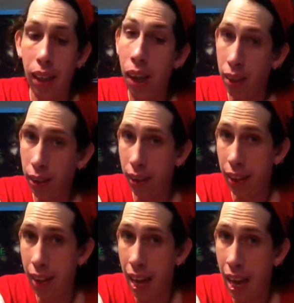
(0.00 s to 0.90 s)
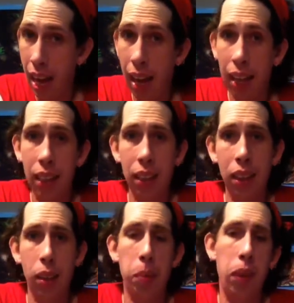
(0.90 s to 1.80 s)
other than that,
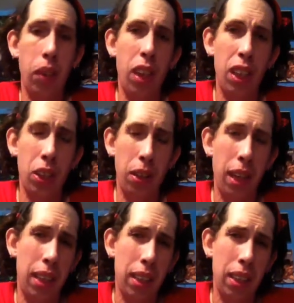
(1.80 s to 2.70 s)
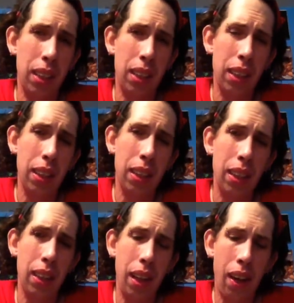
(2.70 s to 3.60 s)
there's been a lot of stress.
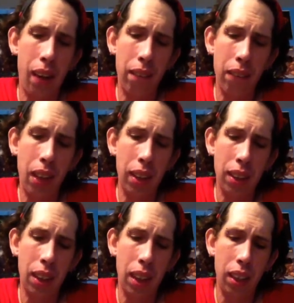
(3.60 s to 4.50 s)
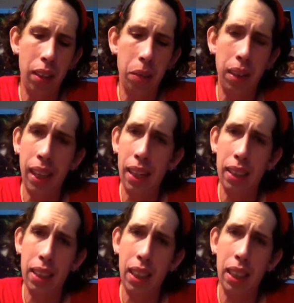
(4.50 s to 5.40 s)
Um, not necessarily with
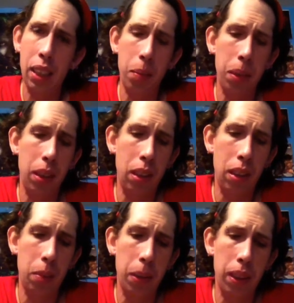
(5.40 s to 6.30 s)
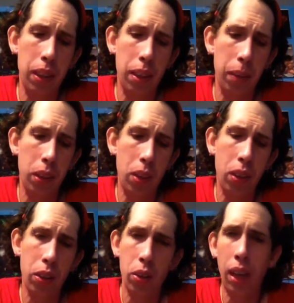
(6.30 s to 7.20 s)
Anastasia, but there's been some
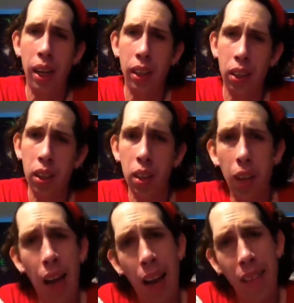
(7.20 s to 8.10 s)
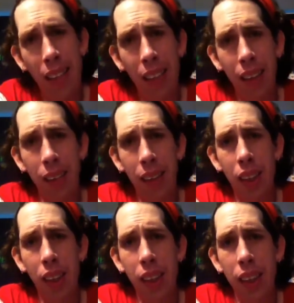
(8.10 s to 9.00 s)
external stressors happening,
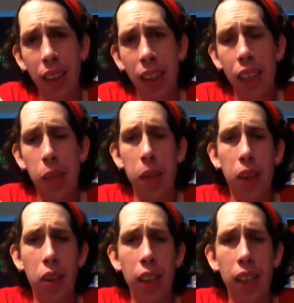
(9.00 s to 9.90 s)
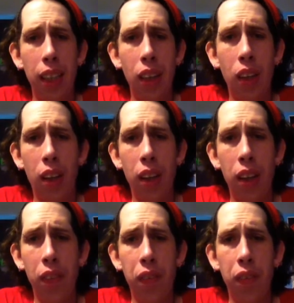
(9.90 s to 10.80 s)
which has been creating a lot
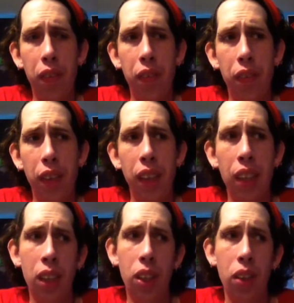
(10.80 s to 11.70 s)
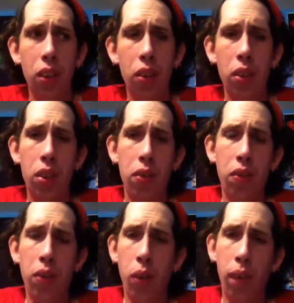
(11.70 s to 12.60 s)
of issues
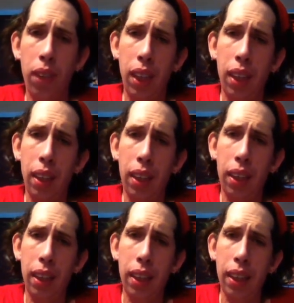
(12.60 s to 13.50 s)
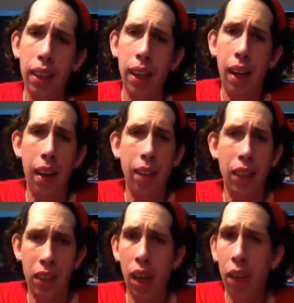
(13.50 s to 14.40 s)
for me, um,
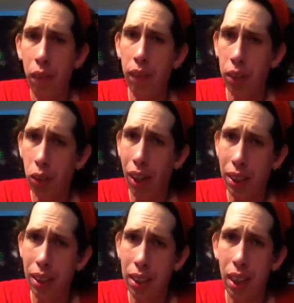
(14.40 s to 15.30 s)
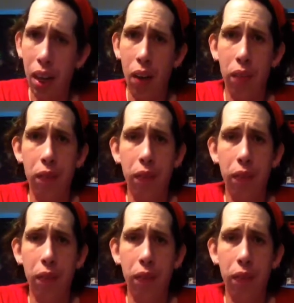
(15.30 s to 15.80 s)
aside from the stress itself.